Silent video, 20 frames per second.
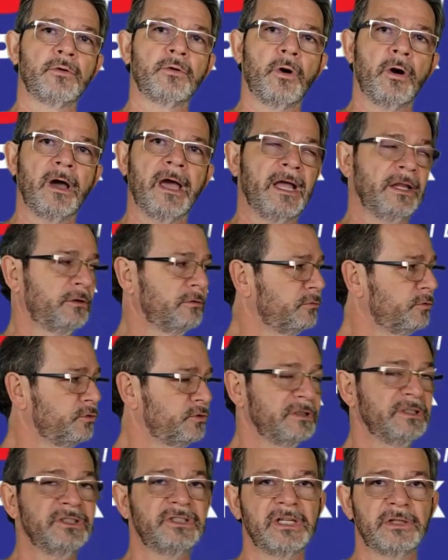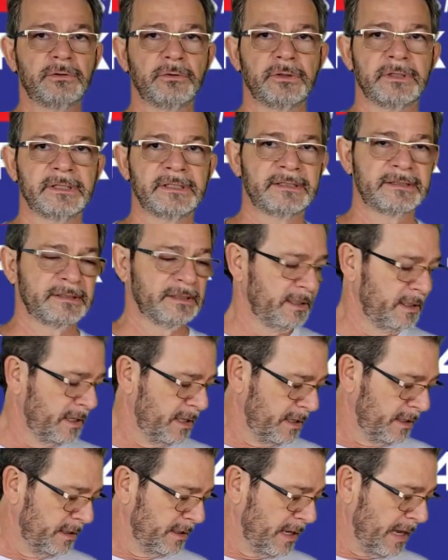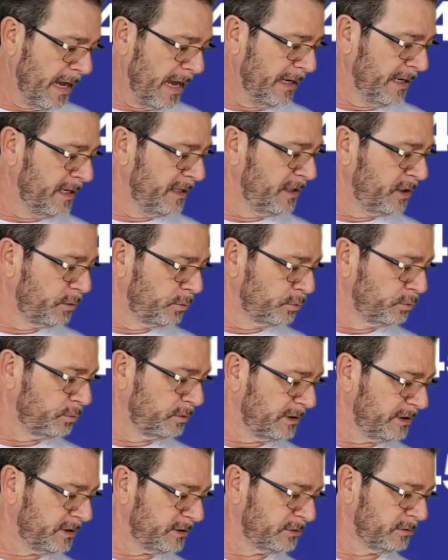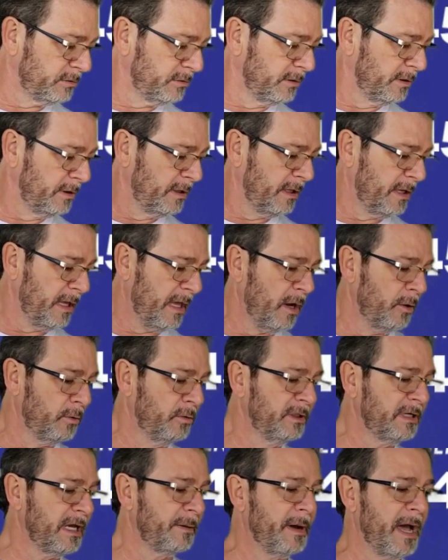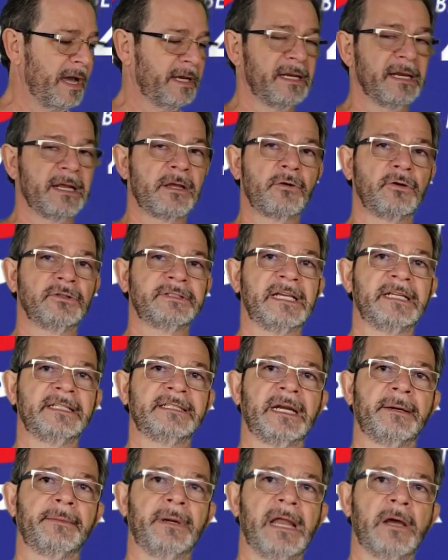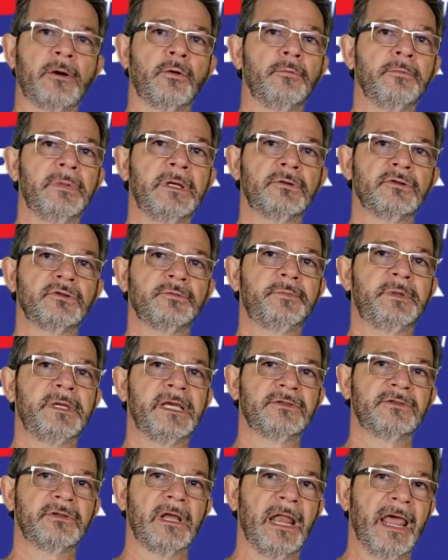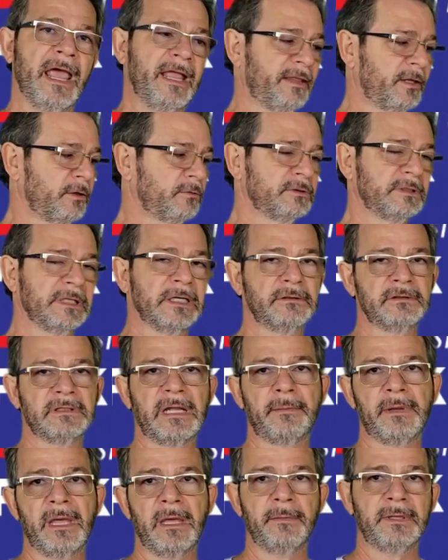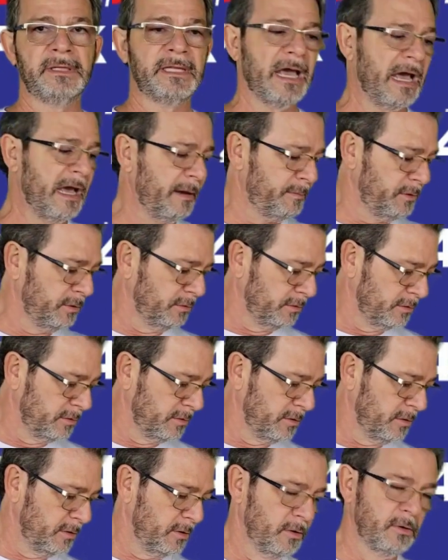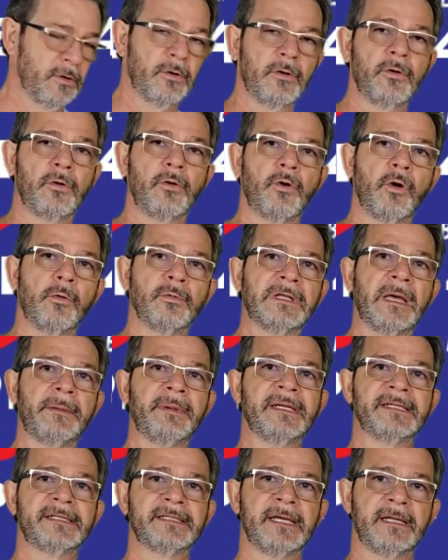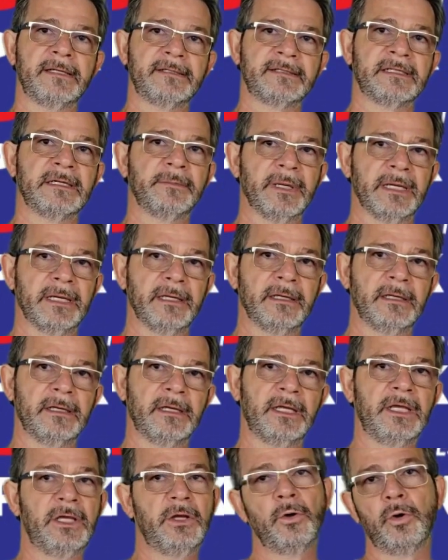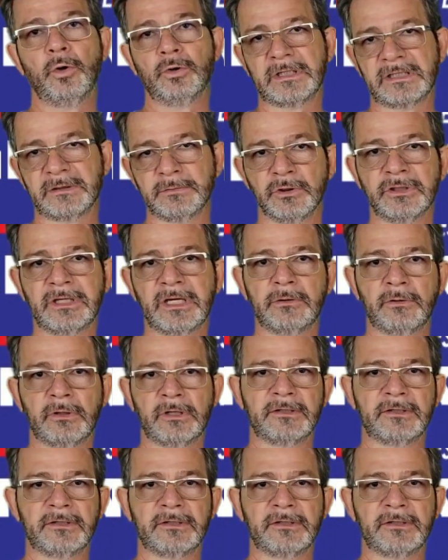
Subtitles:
Besides all this, is the only one test bench that can work with all four magnetic or piezo nozzles, ones from both BMW and Mercedes as well and other automakers, at same time.